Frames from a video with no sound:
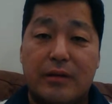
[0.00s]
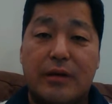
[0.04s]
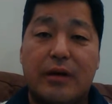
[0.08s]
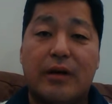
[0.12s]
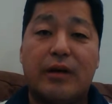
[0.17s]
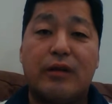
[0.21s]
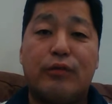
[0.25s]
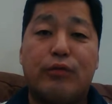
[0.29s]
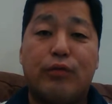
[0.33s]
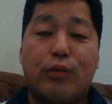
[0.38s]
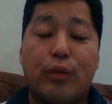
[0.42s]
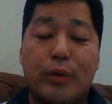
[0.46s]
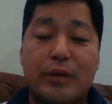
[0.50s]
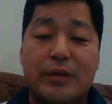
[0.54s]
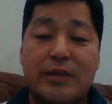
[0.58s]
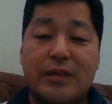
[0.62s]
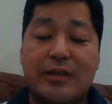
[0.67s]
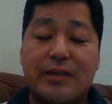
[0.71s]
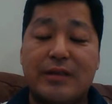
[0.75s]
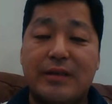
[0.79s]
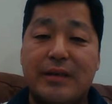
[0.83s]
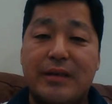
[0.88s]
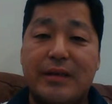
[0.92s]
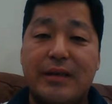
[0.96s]

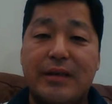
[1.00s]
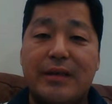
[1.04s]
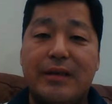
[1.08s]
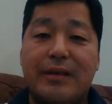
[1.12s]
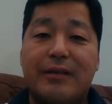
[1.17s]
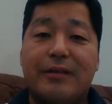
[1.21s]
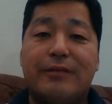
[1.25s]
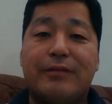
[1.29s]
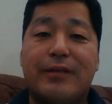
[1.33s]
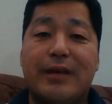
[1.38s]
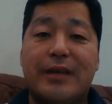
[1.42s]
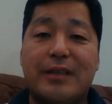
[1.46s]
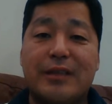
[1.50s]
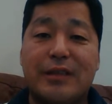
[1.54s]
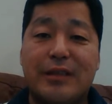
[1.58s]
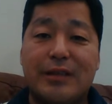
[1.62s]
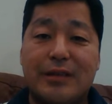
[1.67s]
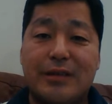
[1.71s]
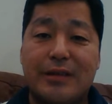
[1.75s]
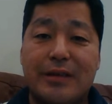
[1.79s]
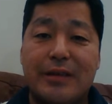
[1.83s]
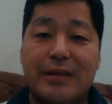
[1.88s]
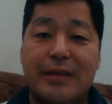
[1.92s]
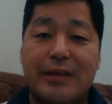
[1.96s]
unfortunately,
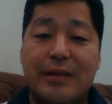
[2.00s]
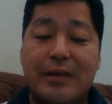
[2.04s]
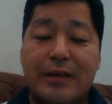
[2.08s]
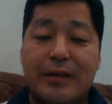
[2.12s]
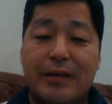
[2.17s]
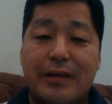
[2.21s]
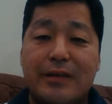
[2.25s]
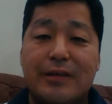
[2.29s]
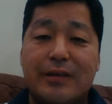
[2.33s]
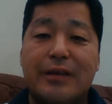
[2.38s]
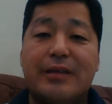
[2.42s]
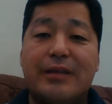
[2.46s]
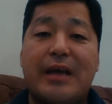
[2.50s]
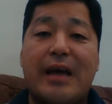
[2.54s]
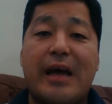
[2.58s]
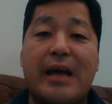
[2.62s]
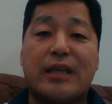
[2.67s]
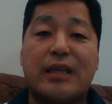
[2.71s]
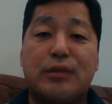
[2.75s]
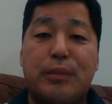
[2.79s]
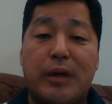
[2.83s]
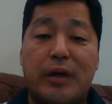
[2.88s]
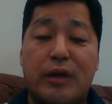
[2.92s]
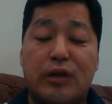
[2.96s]
eventually, the
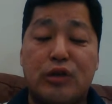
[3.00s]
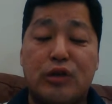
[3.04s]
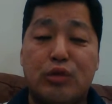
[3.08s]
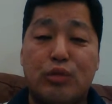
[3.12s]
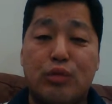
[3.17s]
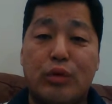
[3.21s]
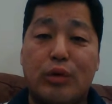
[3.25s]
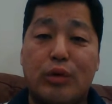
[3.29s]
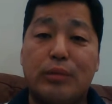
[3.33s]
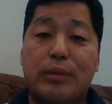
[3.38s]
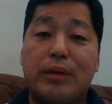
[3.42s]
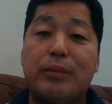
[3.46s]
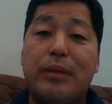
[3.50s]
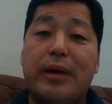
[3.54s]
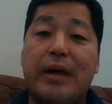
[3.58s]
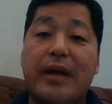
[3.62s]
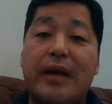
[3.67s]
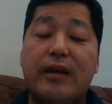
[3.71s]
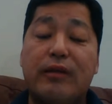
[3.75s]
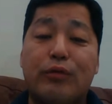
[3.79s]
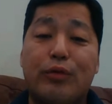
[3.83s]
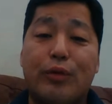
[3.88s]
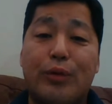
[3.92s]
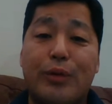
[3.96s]
taxpayers will be
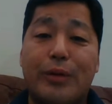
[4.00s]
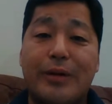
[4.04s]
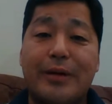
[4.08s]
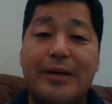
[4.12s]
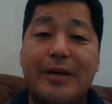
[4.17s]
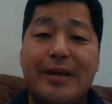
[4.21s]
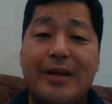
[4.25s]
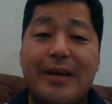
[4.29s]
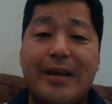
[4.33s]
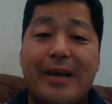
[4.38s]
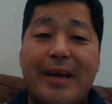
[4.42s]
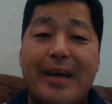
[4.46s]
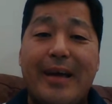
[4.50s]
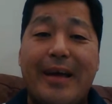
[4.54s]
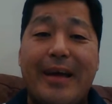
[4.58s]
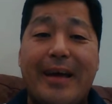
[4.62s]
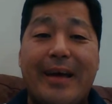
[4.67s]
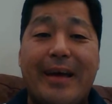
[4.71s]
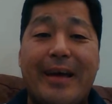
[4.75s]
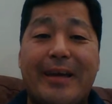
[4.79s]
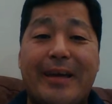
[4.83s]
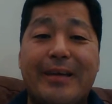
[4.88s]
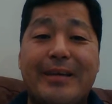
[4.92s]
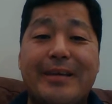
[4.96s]
paying for it.
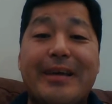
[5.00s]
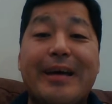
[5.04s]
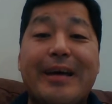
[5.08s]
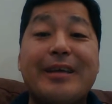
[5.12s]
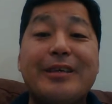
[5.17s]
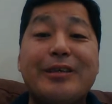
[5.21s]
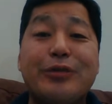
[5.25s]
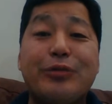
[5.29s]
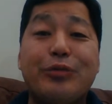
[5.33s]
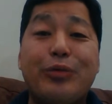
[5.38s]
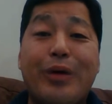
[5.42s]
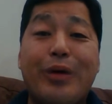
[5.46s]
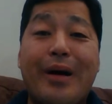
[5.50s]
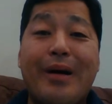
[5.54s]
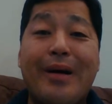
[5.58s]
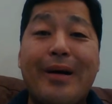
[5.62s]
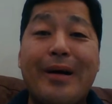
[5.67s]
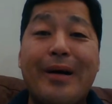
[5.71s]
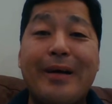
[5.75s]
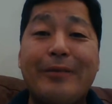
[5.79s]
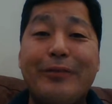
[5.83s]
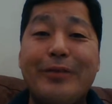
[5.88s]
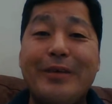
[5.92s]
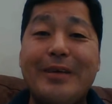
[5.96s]
And guess
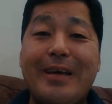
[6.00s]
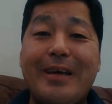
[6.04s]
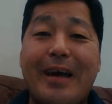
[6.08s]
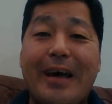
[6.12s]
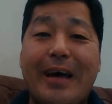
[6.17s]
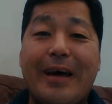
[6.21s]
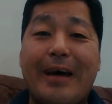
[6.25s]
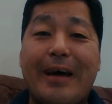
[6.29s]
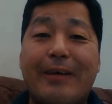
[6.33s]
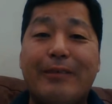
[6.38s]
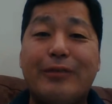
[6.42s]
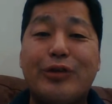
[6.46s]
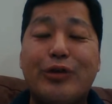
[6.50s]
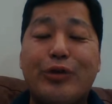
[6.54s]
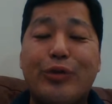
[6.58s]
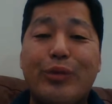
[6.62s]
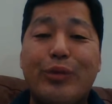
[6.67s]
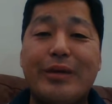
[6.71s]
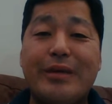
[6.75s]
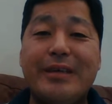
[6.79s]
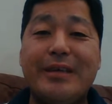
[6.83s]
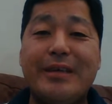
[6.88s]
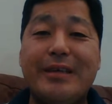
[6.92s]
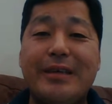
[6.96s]
why we have
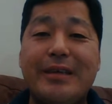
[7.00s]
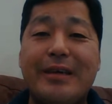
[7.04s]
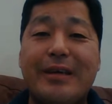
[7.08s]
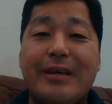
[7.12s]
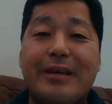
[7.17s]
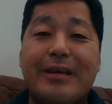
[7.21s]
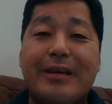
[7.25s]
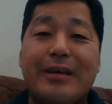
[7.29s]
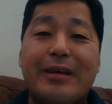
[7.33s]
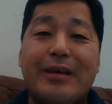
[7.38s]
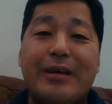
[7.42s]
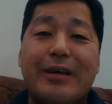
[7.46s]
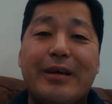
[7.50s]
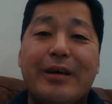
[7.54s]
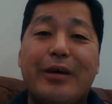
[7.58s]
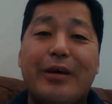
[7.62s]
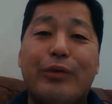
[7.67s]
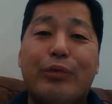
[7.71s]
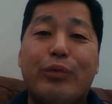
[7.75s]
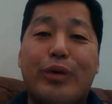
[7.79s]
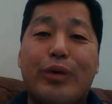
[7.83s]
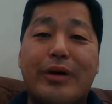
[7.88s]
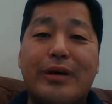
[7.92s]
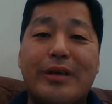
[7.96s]
$21
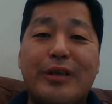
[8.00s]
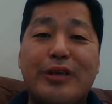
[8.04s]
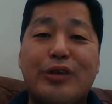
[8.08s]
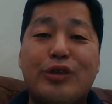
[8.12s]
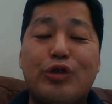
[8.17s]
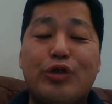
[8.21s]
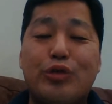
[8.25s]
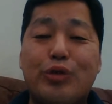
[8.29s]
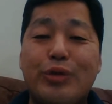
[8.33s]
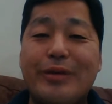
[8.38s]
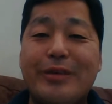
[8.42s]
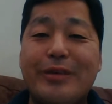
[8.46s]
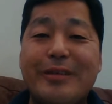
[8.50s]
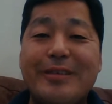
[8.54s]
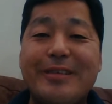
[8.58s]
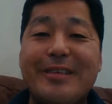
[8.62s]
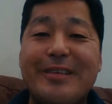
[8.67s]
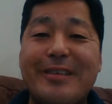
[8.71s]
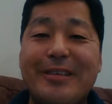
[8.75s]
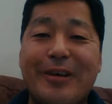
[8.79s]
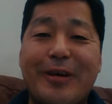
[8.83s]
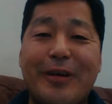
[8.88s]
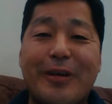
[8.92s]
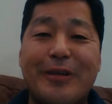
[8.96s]

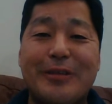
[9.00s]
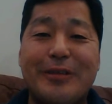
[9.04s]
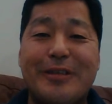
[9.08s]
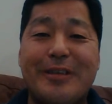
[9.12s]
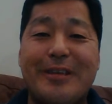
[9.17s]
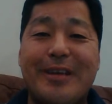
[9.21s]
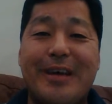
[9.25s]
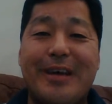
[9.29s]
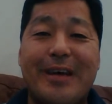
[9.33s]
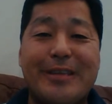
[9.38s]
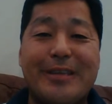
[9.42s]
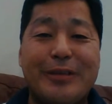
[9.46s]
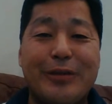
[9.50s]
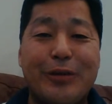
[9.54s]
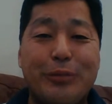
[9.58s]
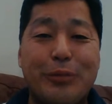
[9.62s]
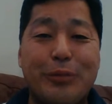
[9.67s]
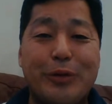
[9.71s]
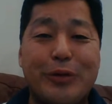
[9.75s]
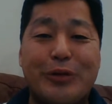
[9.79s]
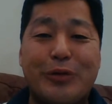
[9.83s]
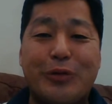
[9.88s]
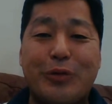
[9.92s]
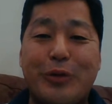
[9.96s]
trillion in debt? It's
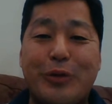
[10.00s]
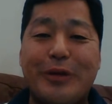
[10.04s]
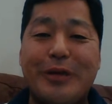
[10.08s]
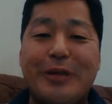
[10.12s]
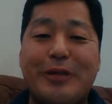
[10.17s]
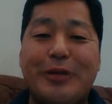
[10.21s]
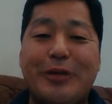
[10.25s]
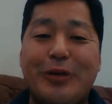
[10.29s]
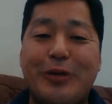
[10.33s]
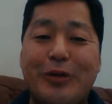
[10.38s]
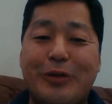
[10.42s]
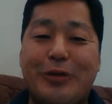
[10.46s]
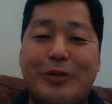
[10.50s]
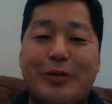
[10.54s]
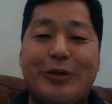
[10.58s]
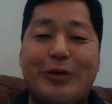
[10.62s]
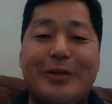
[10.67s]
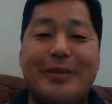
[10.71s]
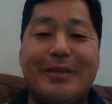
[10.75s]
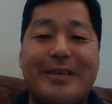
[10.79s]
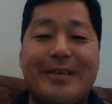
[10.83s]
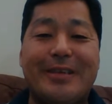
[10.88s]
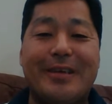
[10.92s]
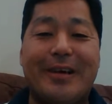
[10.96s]
almost $22
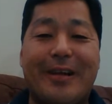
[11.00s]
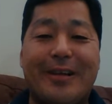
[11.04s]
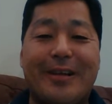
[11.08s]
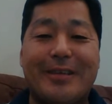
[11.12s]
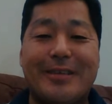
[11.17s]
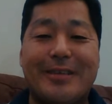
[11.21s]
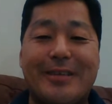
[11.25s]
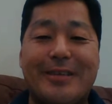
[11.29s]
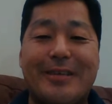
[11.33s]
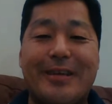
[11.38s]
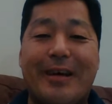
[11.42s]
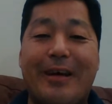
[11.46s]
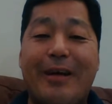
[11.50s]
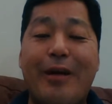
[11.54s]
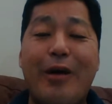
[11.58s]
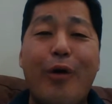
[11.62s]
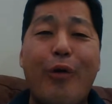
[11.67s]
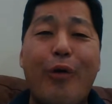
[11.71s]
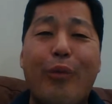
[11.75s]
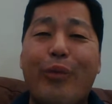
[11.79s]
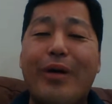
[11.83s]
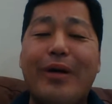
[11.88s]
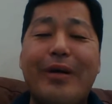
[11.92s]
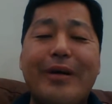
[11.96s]
trillion in debt.
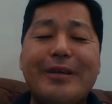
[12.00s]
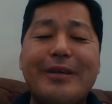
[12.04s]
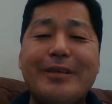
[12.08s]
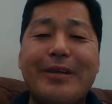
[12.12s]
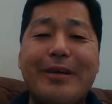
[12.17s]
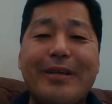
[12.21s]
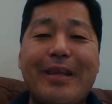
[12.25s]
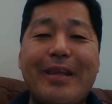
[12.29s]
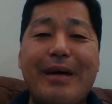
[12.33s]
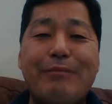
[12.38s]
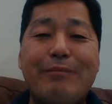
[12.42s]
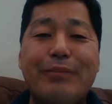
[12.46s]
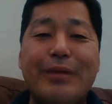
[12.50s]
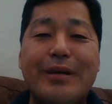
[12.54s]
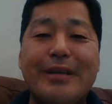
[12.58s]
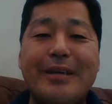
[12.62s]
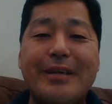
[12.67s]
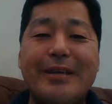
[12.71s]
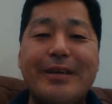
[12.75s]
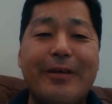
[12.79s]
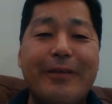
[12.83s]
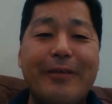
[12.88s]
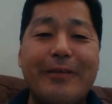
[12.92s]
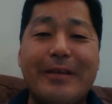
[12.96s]
Where is all that
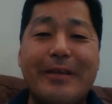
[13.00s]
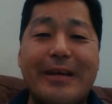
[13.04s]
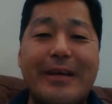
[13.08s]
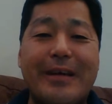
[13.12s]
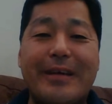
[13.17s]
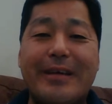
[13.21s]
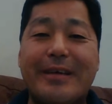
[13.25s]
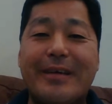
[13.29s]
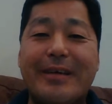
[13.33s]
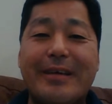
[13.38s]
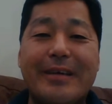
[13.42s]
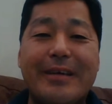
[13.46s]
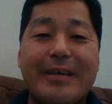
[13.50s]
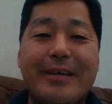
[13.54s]
money going?